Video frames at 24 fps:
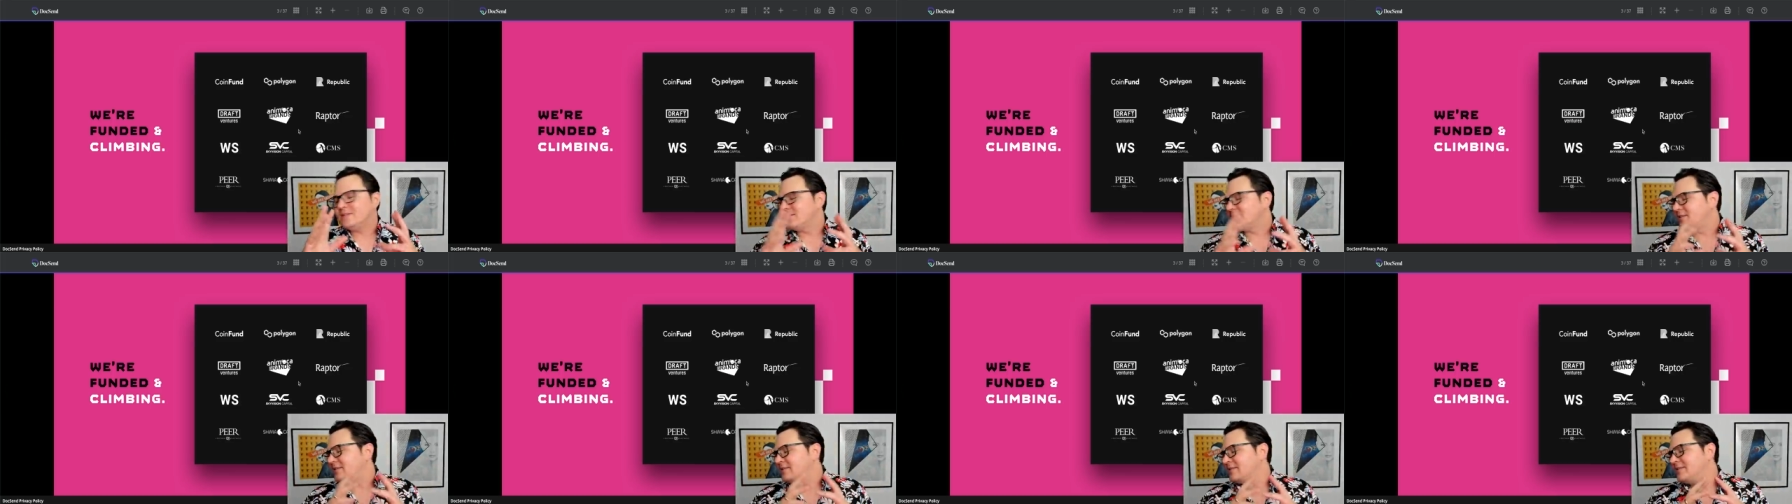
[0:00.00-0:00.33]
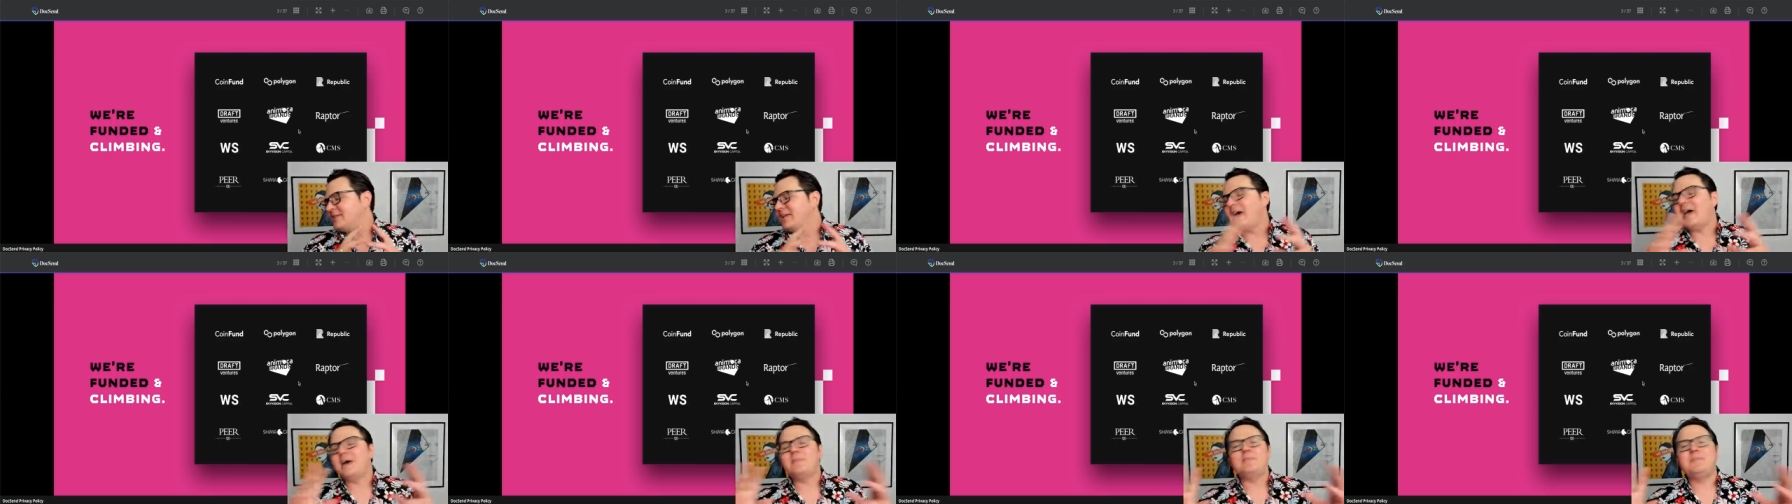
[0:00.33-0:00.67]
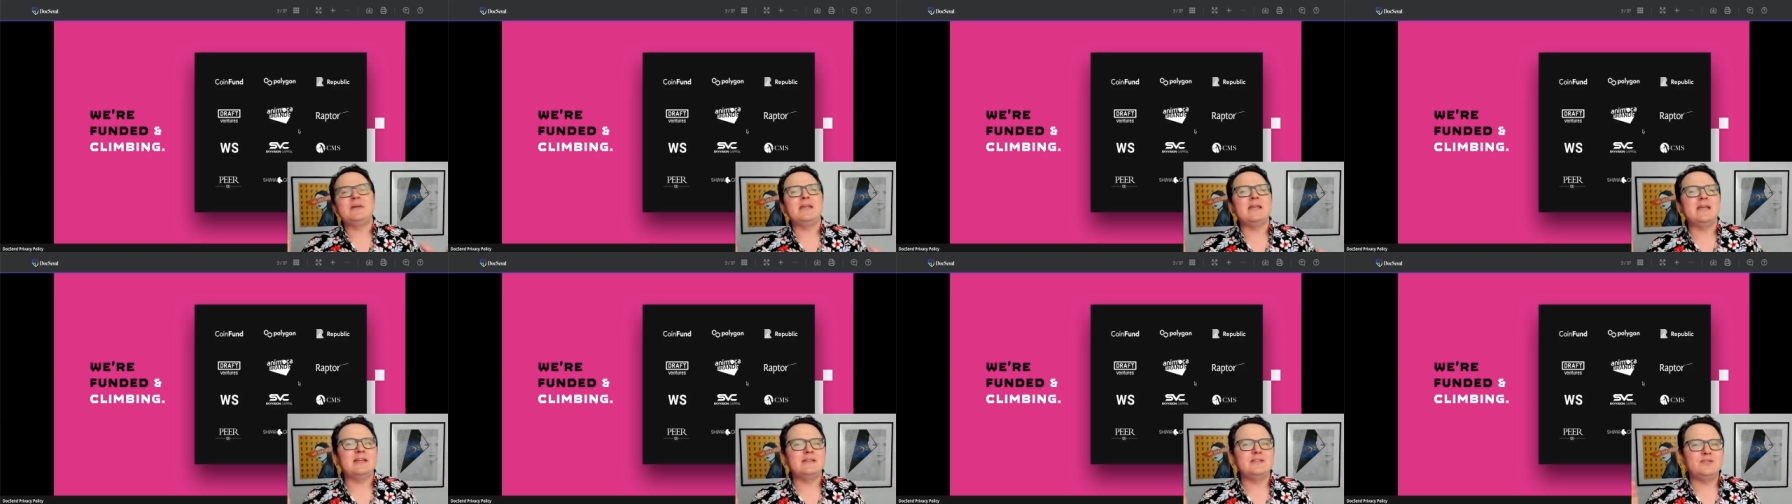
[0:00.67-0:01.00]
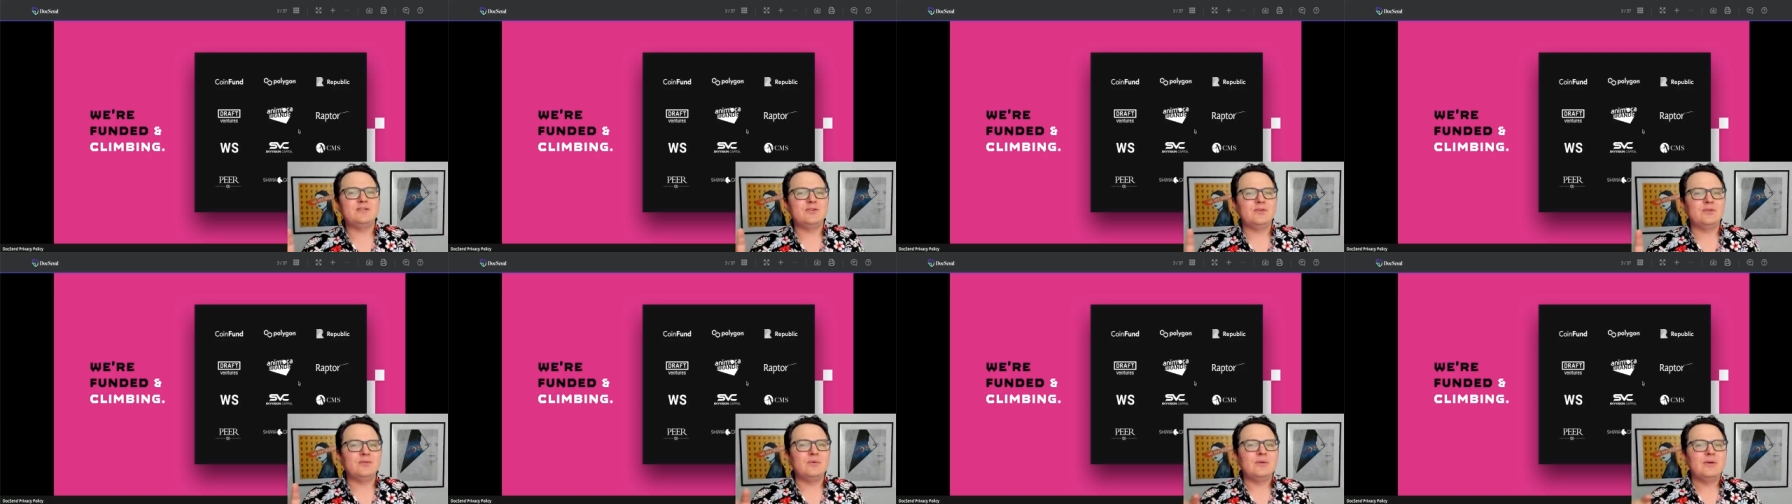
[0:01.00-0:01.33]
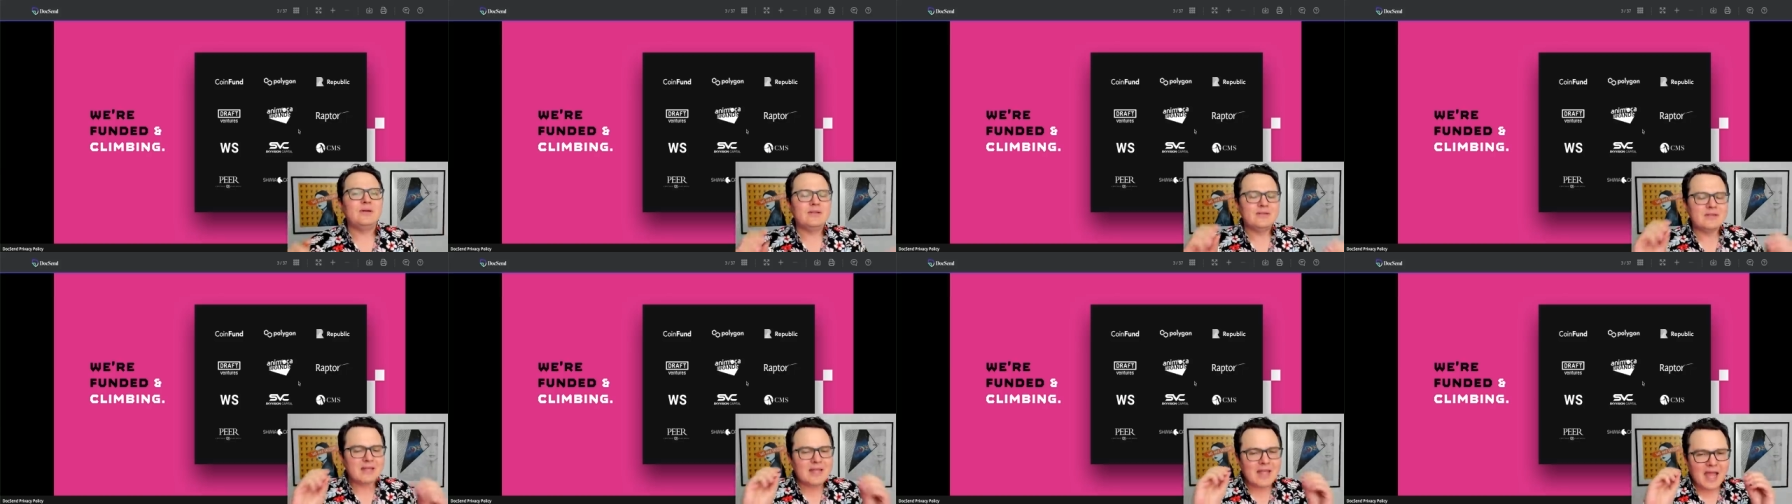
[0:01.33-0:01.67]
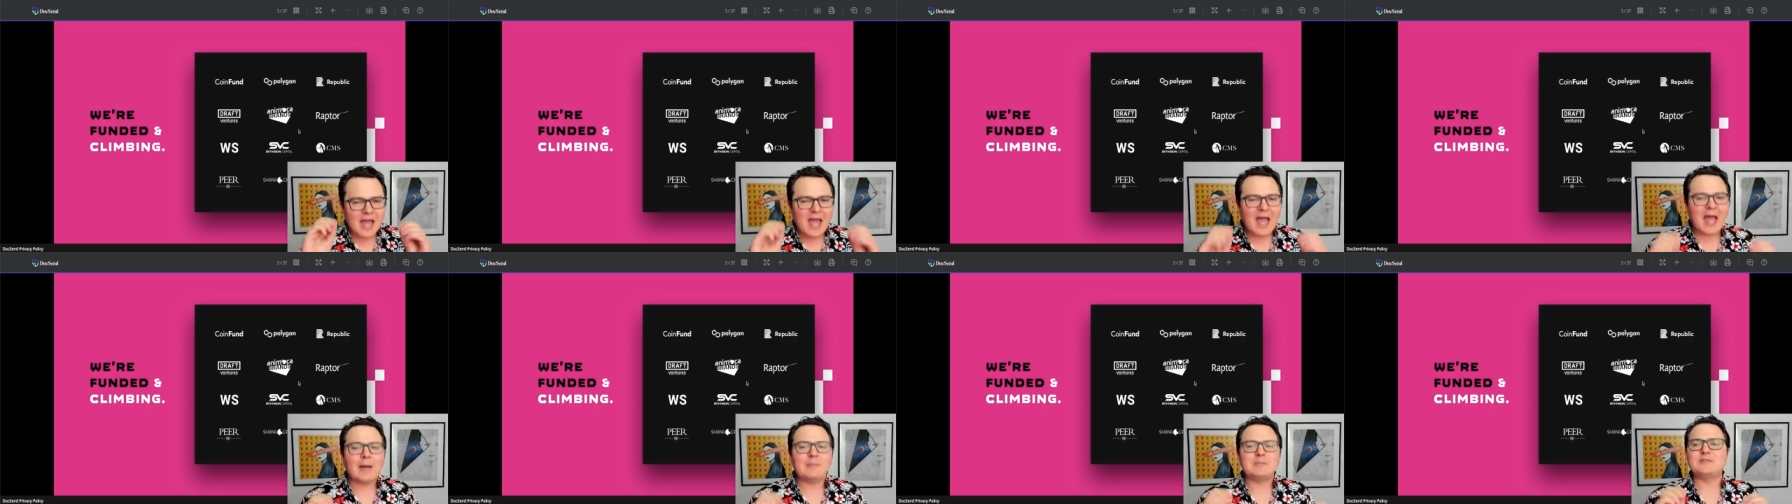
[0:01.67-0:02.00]
just tapping into the
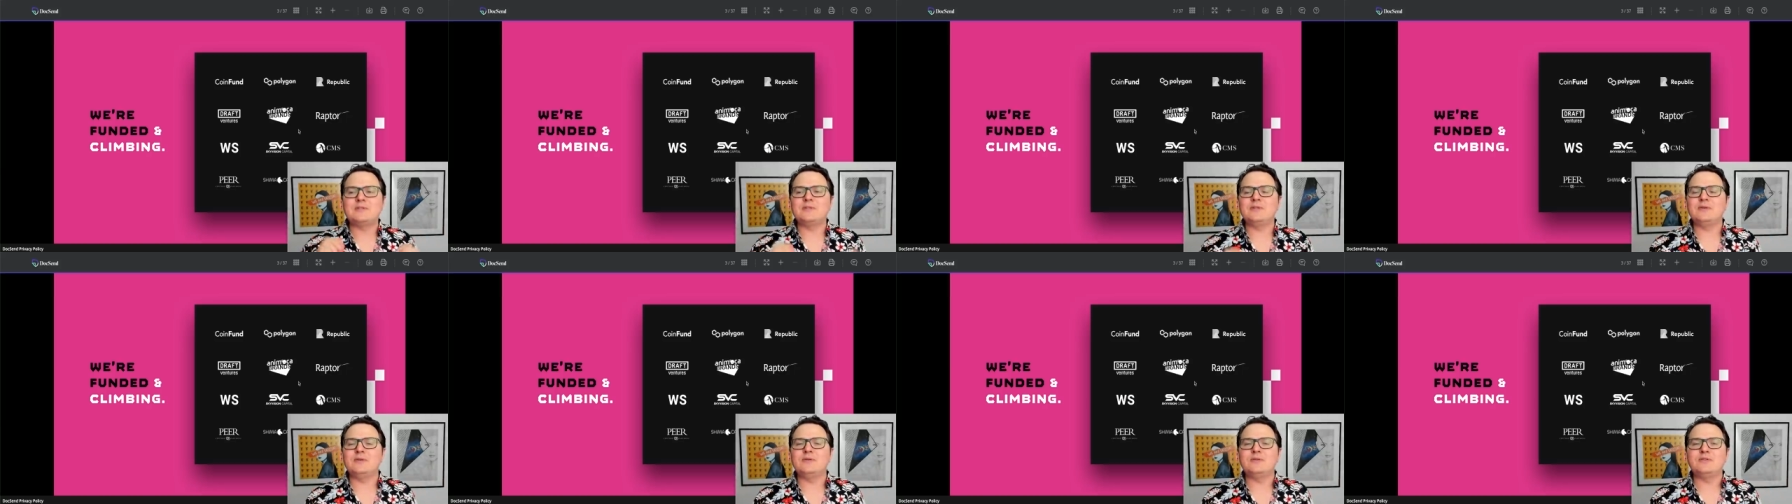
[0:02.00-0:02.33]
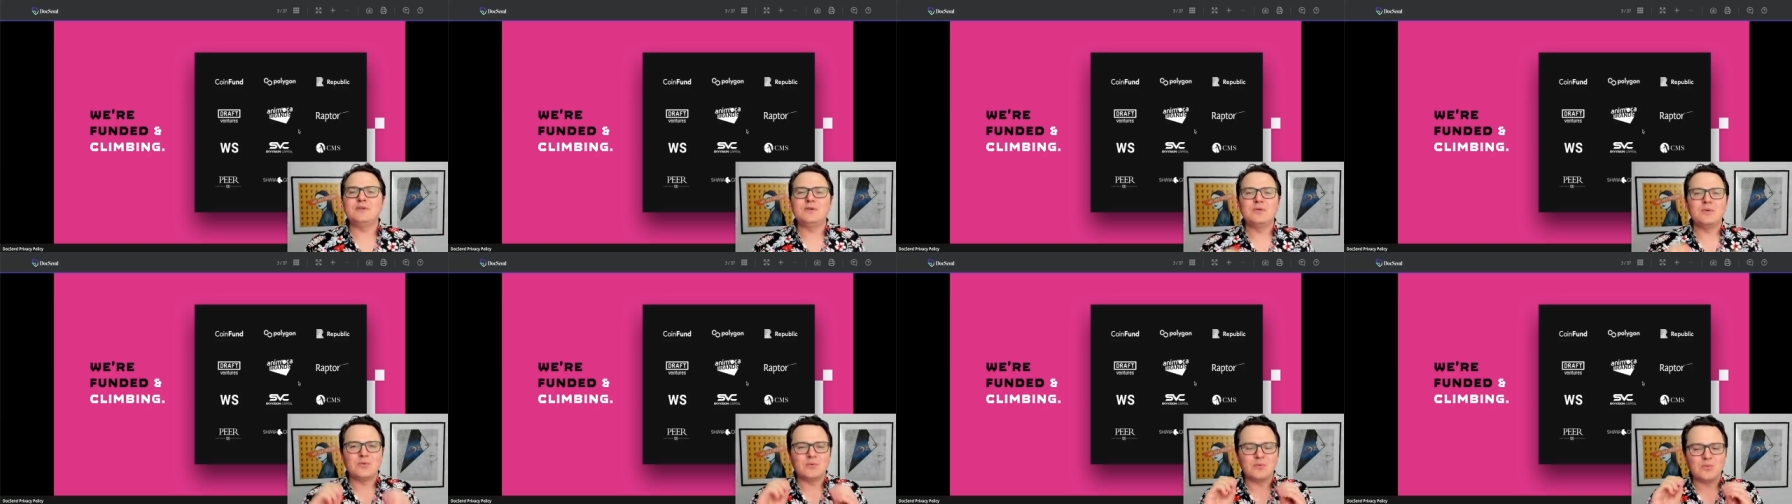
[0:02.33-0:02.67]
absolute